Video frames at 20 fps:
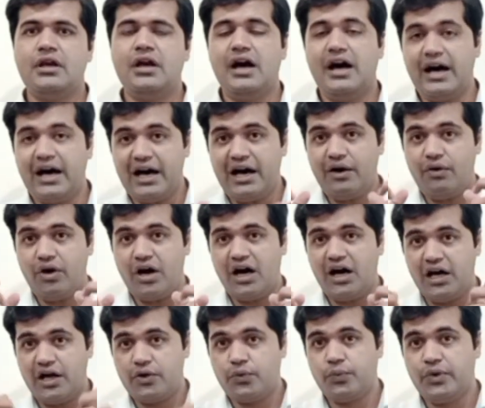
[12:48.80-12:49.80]
How
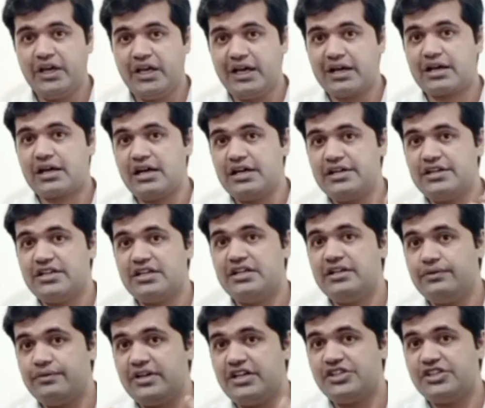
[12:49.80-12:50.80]
are we a
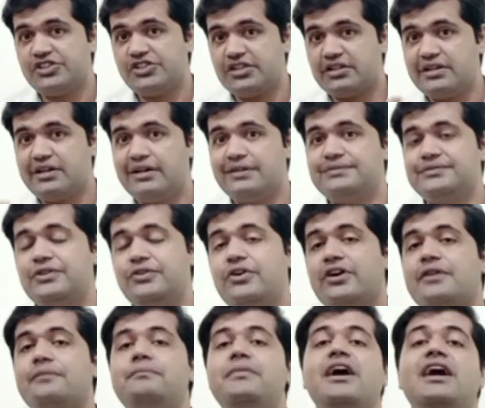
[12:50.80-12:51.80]
continuation of
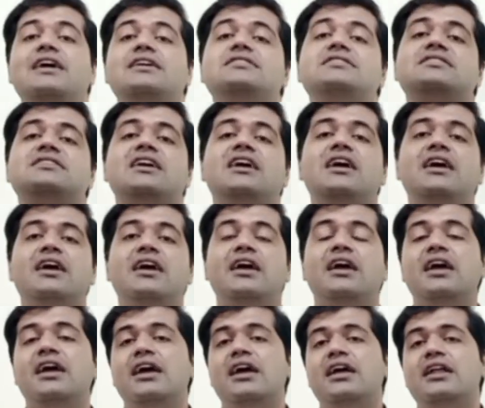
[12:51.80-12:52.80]
our past?
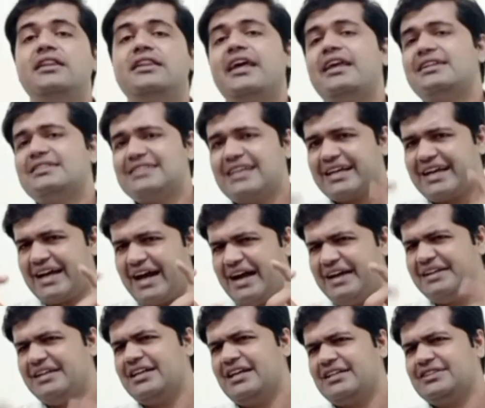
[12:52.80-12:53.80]
There is a
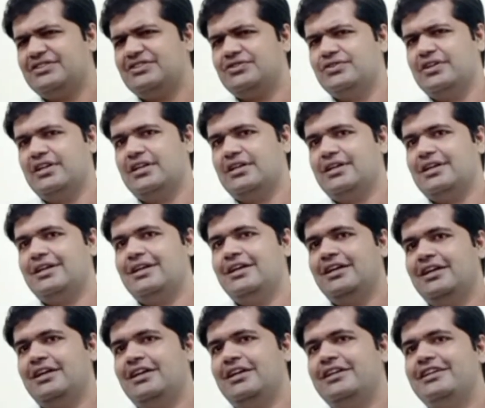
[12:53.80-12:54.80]
context to it.
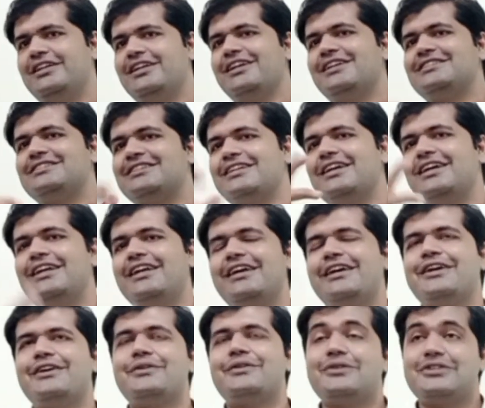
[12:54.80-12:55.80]
T.S.
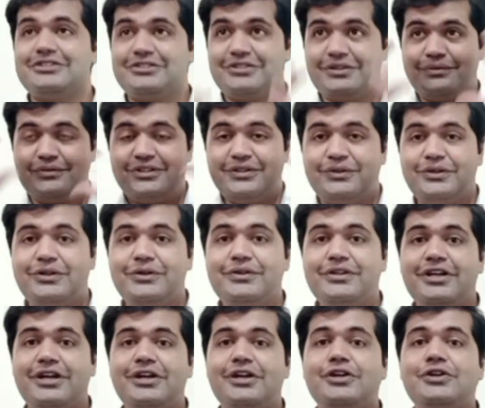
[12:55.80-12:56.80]
Eliot was of the view
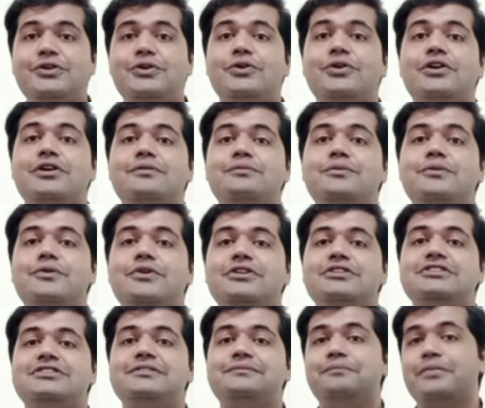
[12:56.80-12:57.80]
that Europe
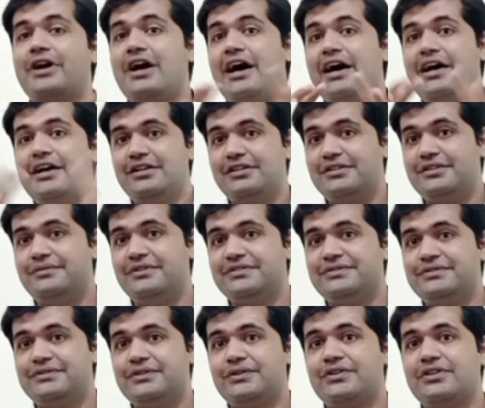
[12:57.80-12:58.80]
was bright
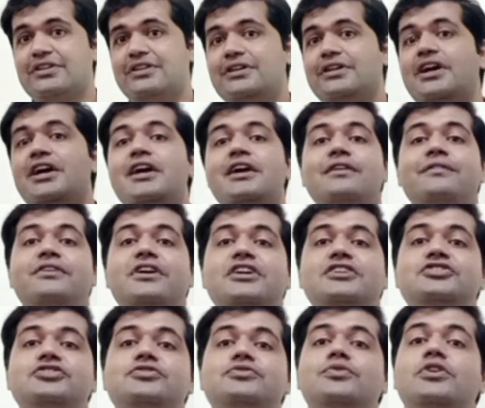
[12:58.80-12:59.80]
before the
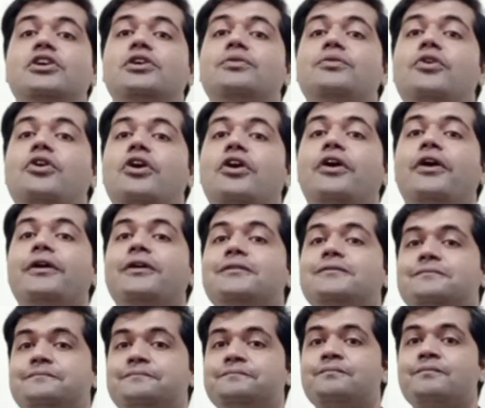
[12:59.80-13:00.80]
First World War.
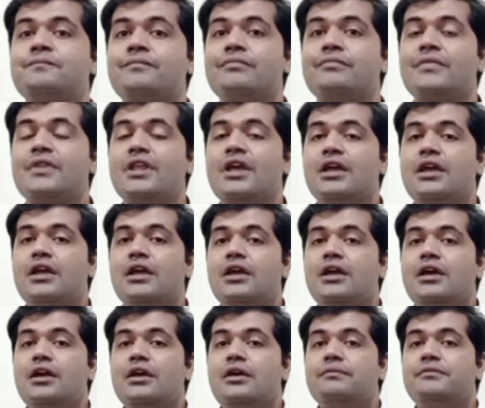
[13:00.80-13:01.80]

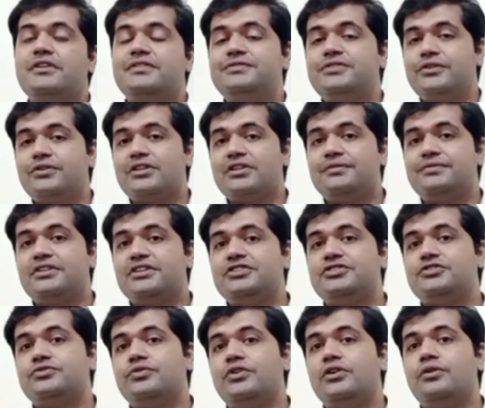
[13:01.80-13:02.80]
Before the
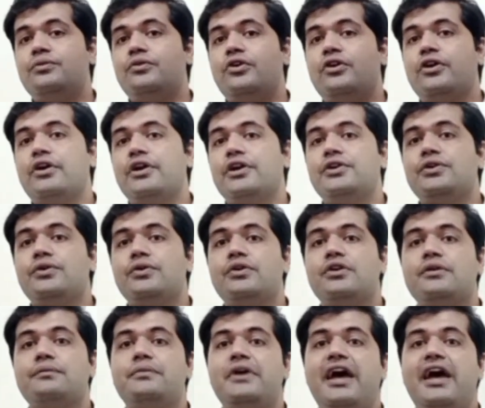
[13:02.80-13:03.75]
First World War, Europe